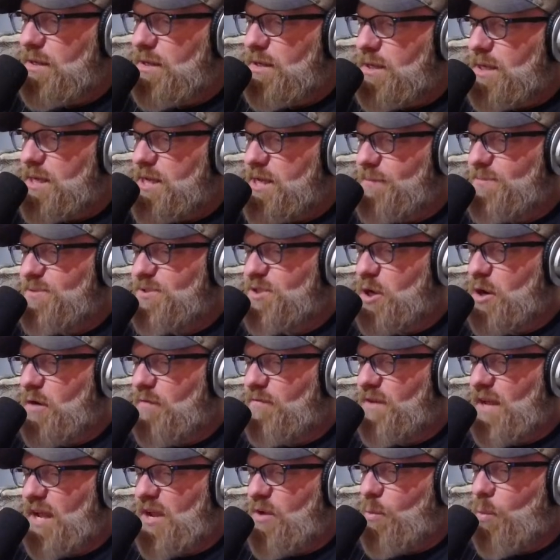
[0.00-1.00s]
He
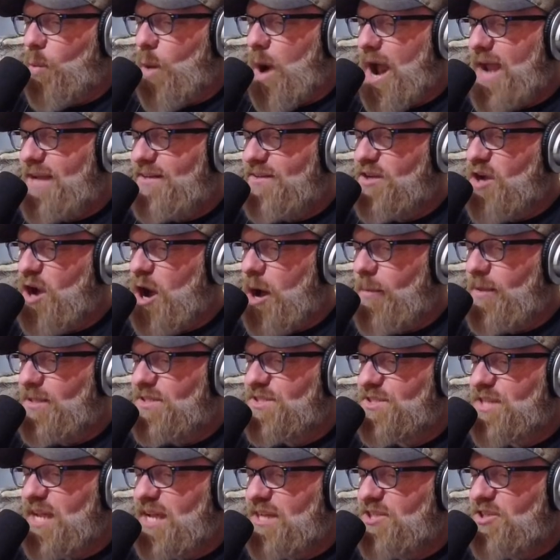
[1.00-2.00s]
observed a white Comet
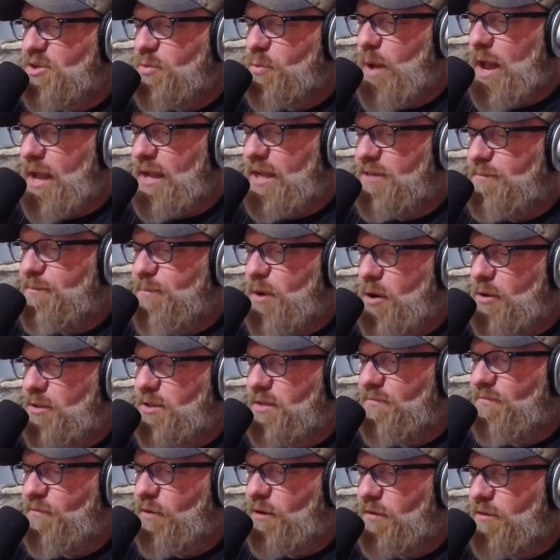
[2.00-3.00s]
station wagon parked
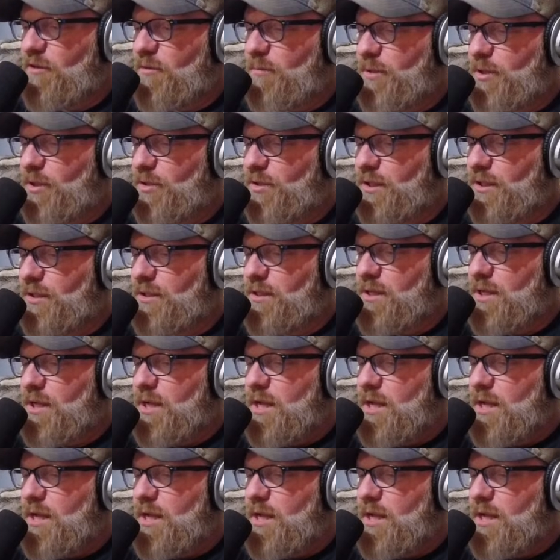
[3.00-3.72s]
in front of the building